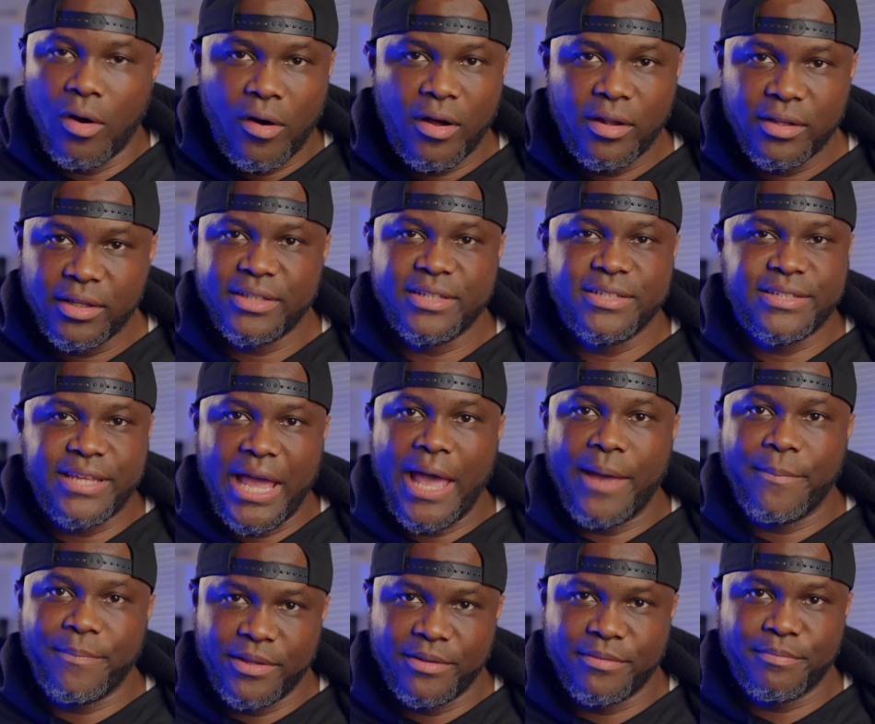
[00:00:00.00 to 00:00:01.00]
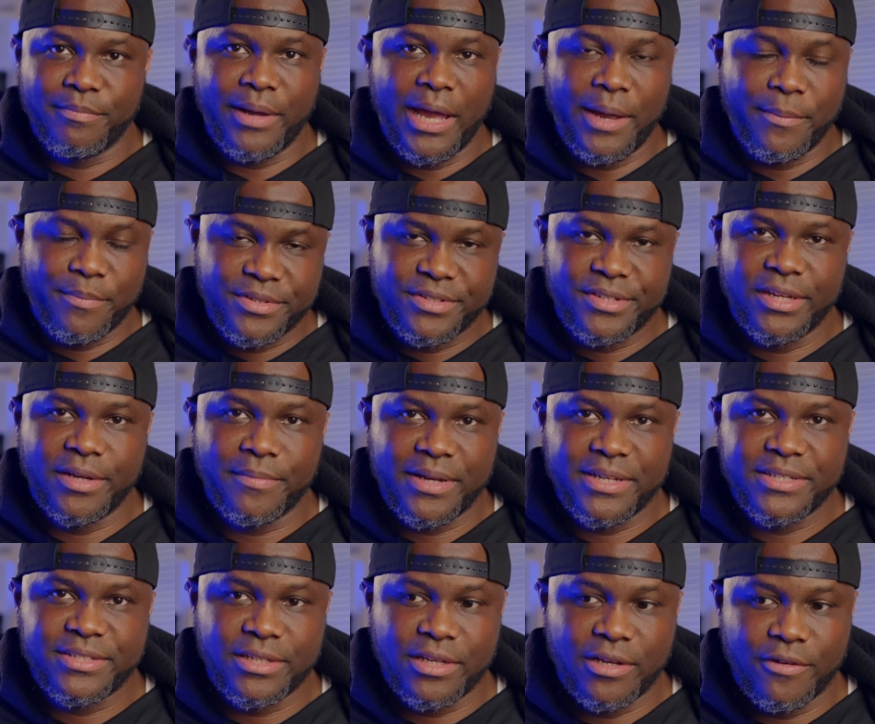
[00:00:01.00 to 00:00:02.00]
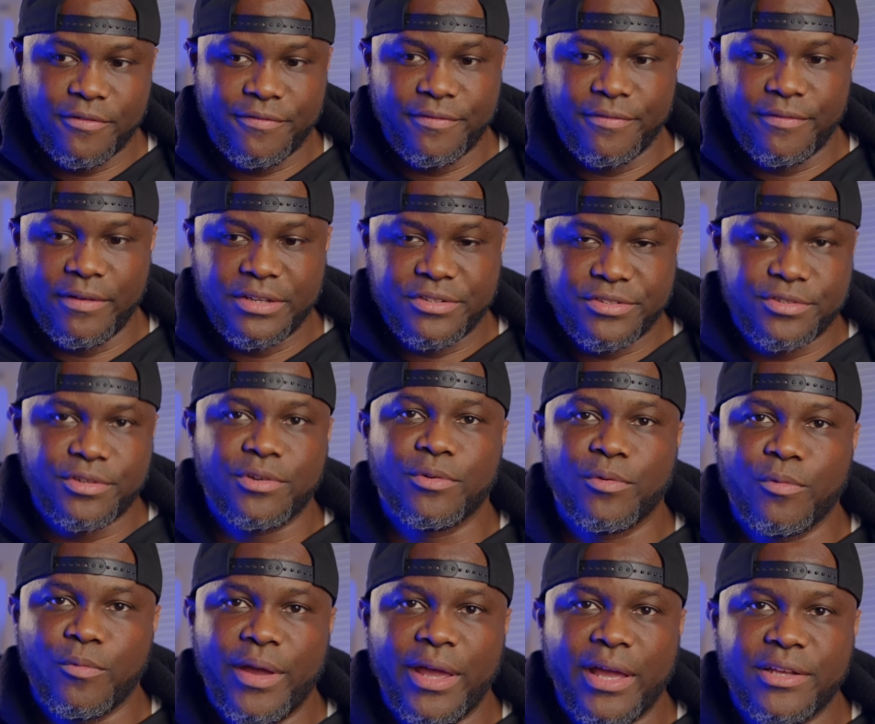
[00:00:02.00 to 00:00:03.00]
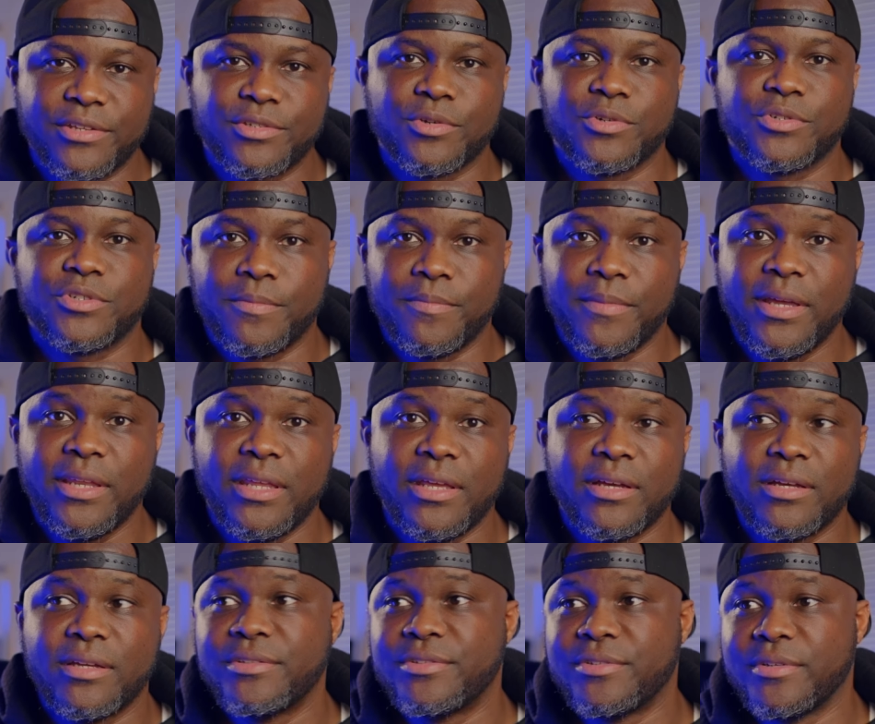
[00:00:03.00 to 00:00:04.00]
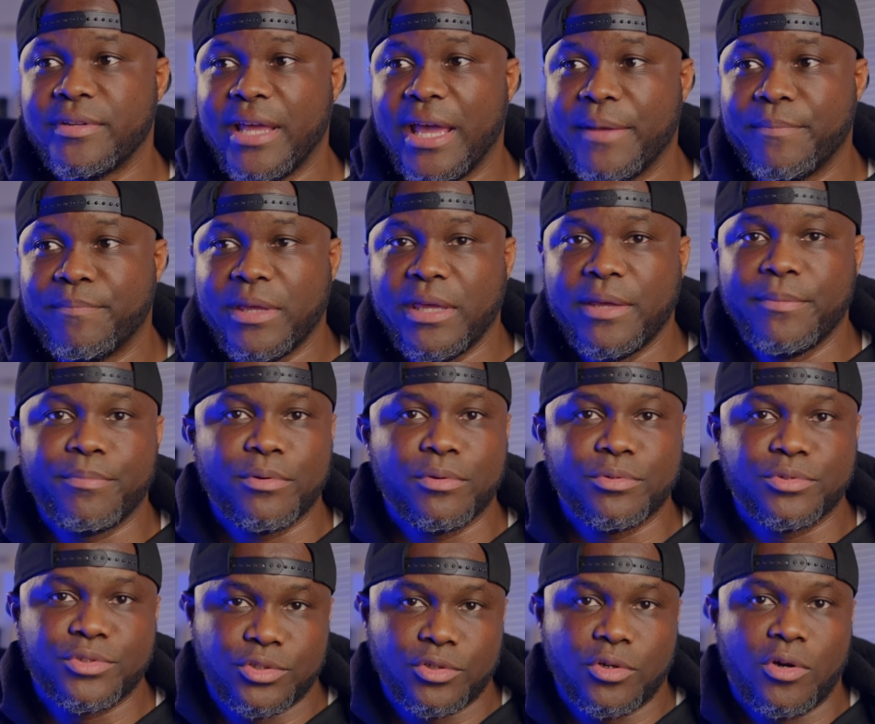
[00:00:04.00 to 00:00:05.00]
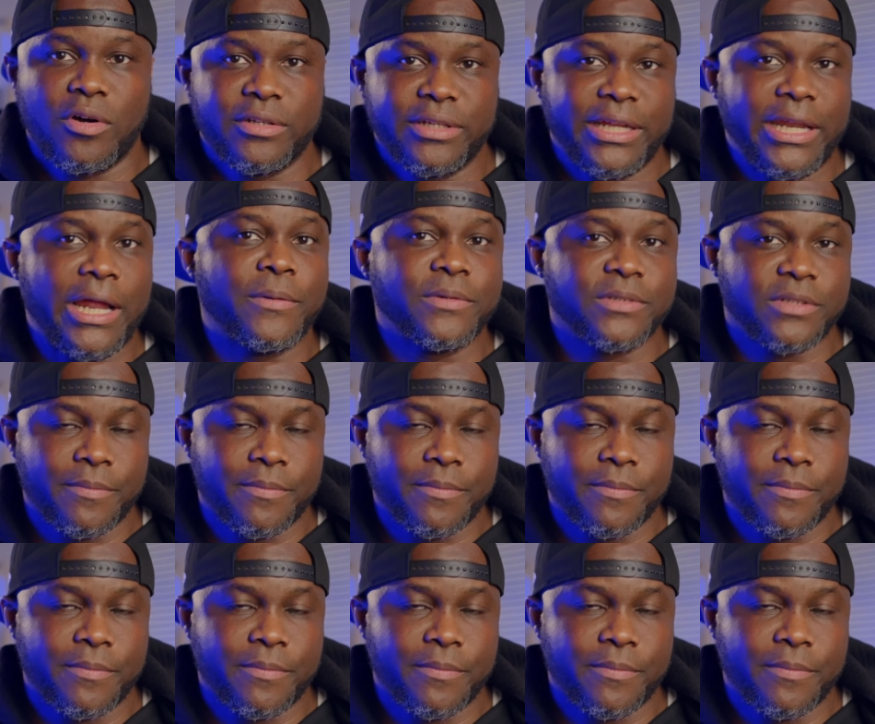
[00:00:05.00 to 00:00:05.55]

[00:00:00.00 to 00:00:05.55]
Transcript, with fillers: All of this happened by presenting myself a certain way on social media so that people saw that I was